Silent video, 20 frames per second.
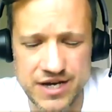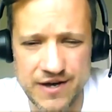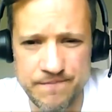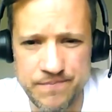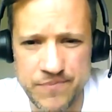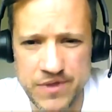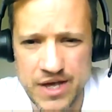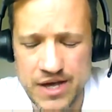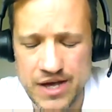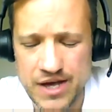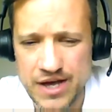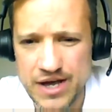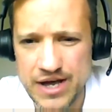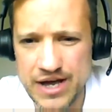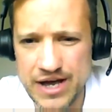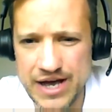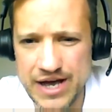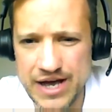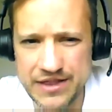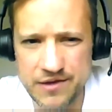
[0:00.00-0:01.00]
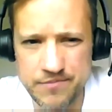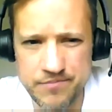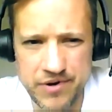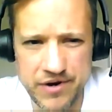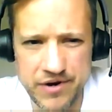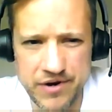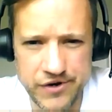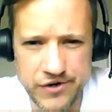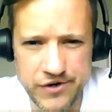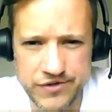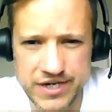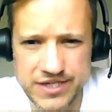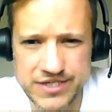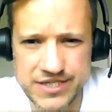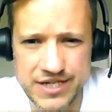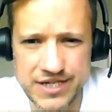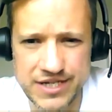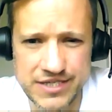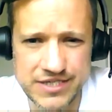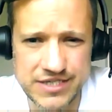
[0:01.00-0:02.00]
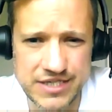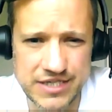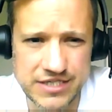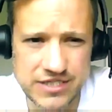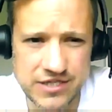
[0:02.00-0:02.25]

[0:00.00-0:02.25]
term and the periodic tenancy.